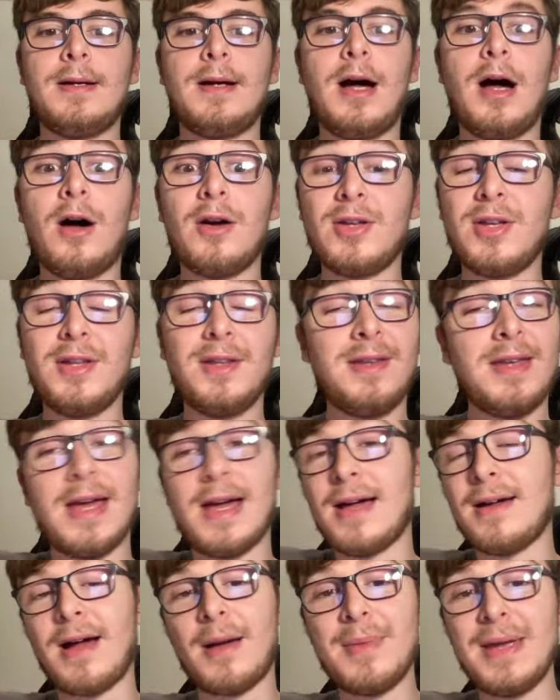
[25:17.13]
Oh,
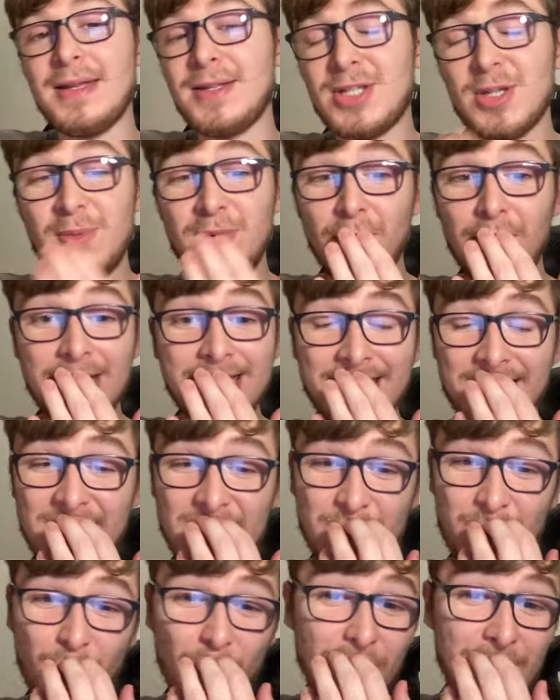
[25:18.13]
yeah, I mean, to be honest, at this
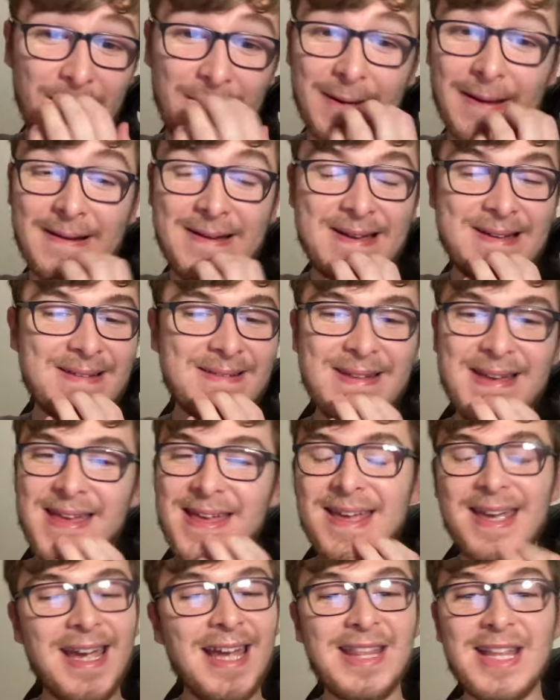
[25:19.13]
point,
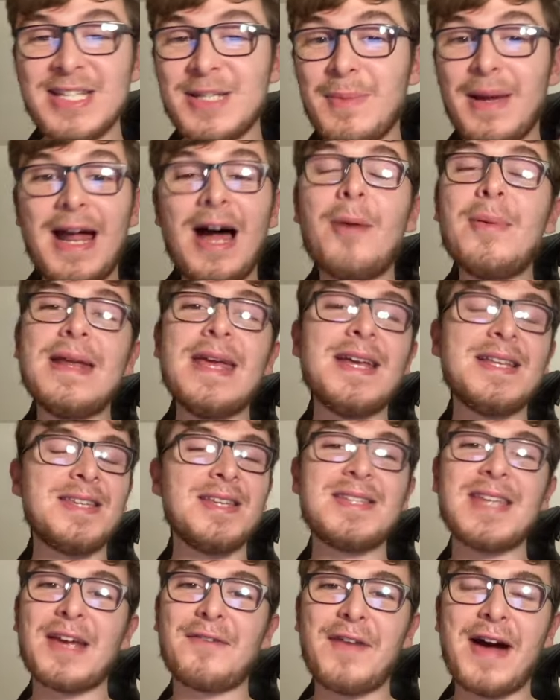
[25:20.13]
it doesn't matter how many hits he
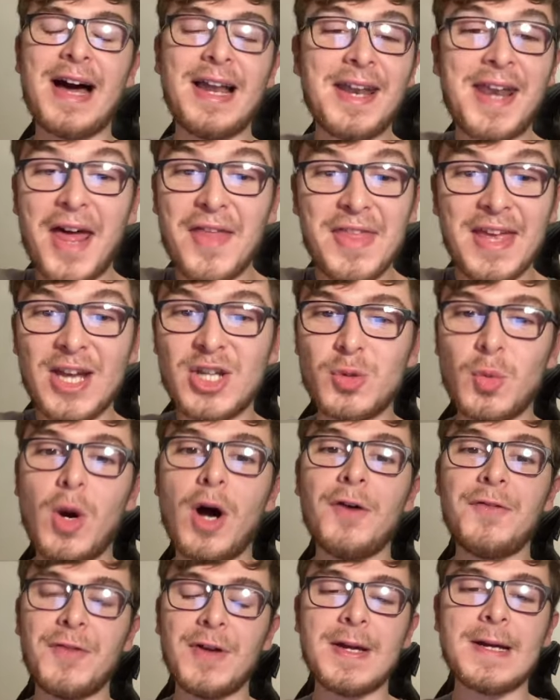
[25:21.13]
takes for Haaland. I think it's
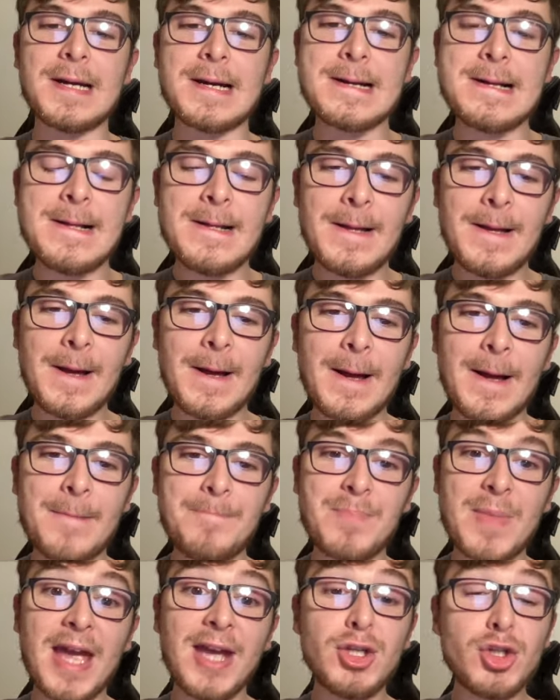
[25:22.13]
worth it.
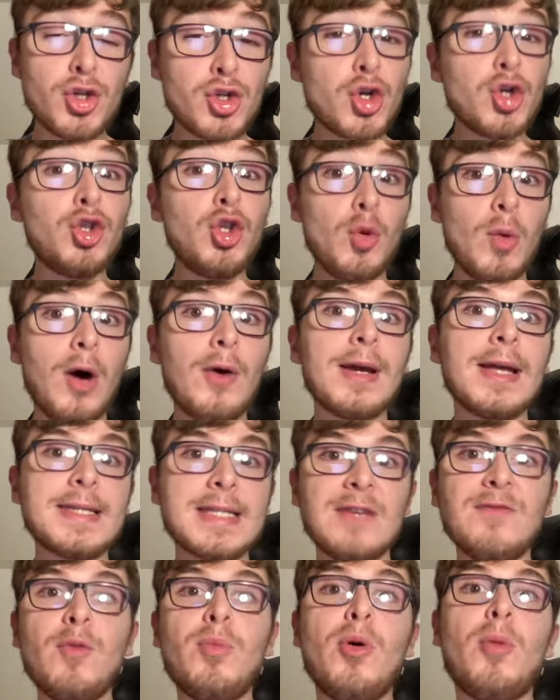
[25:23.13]
Jesus could do well against
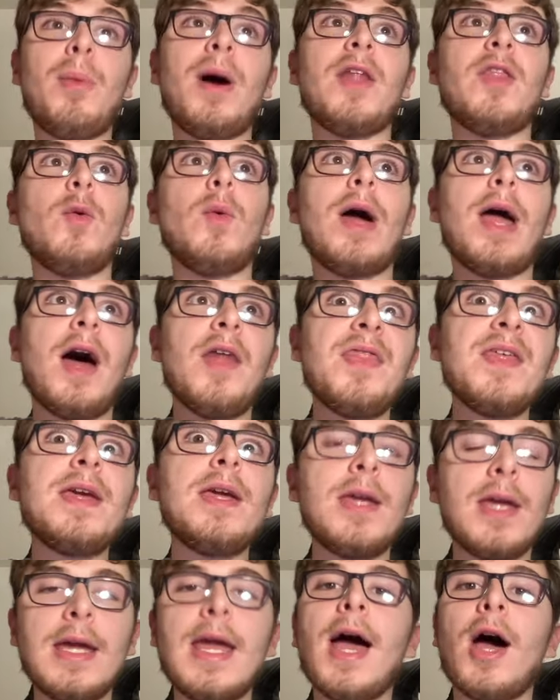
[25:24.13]
Liverpool, by the way. I think he
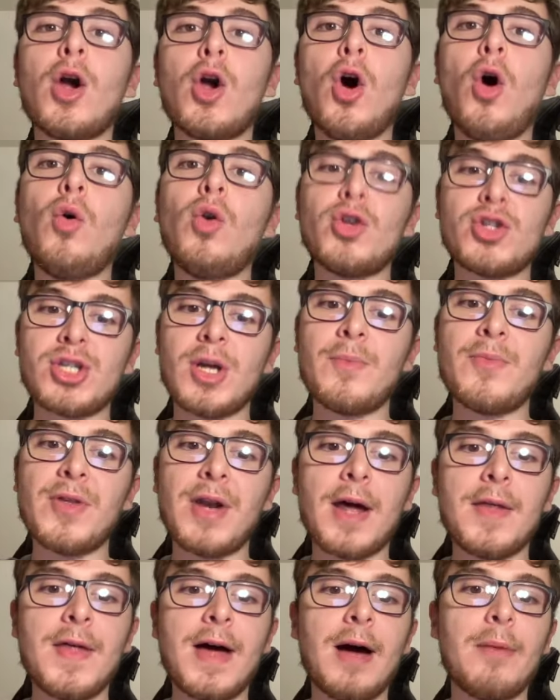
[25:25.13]
could get a goal or something
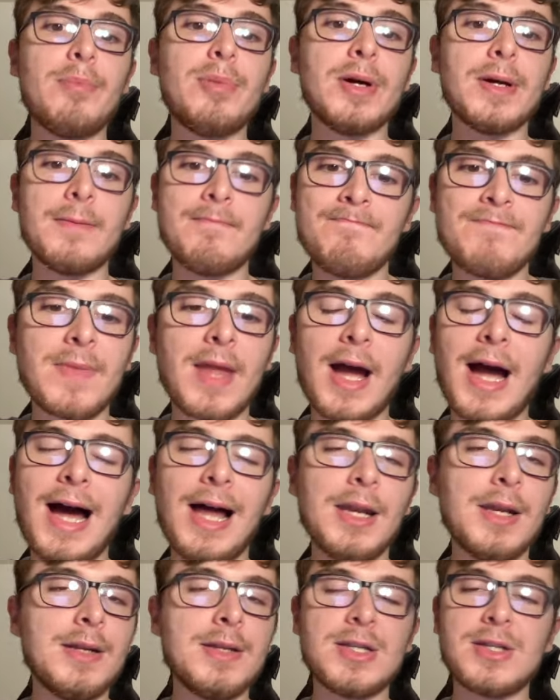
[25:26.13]
like that, but
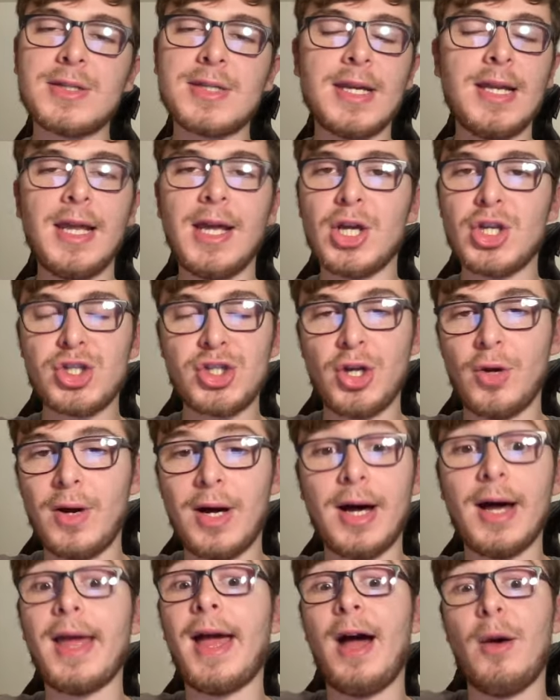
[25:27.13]
Haaland's ceiling is so
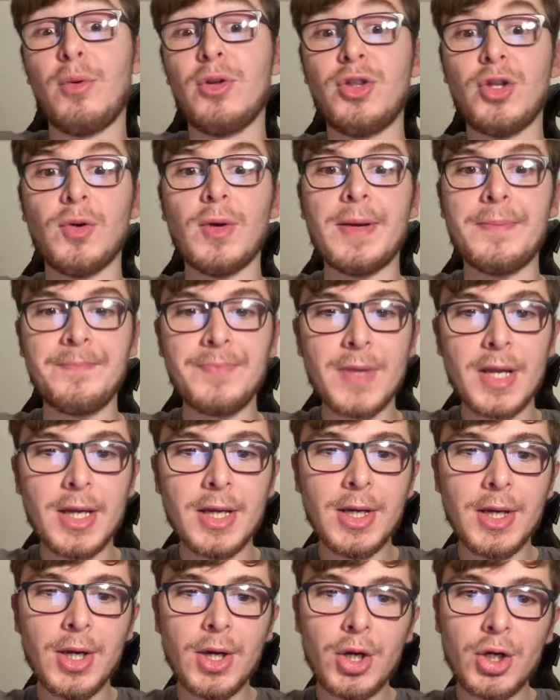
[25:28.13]
high, I would do it.
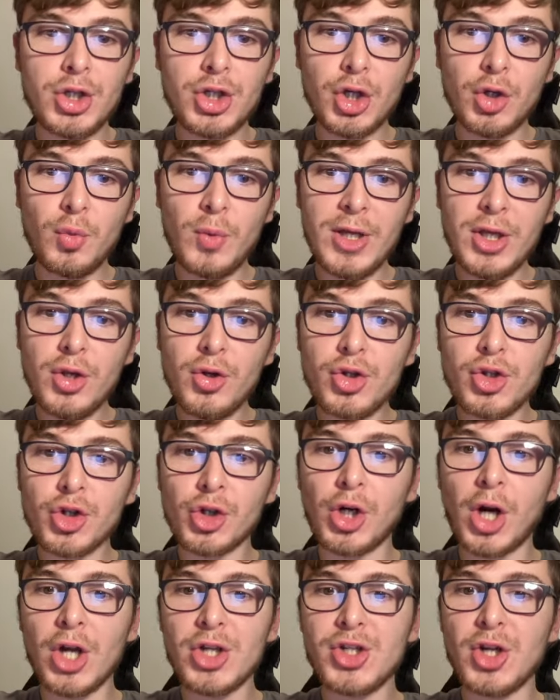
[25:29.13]
Should we use
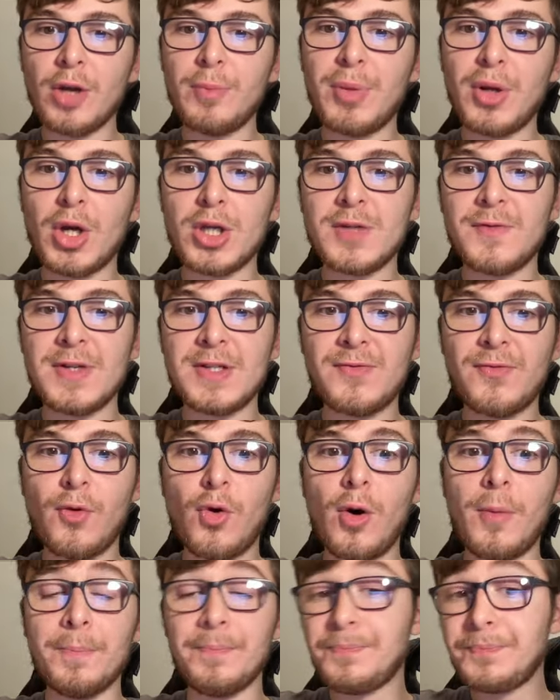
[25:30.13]
Trossard because of his
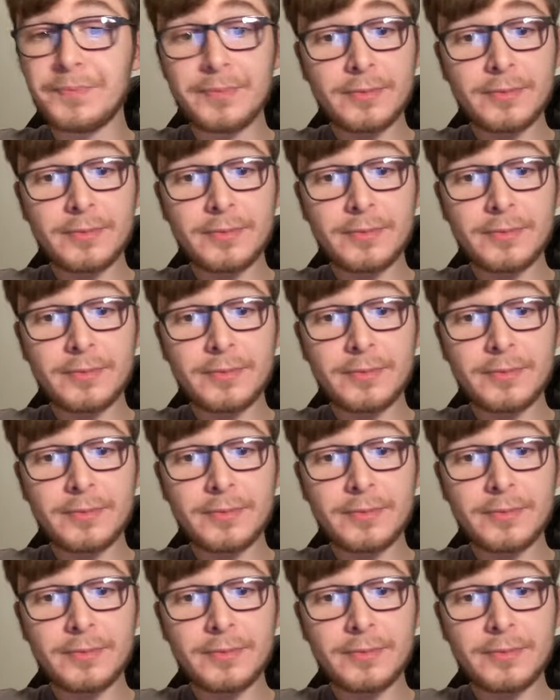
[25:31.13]
form?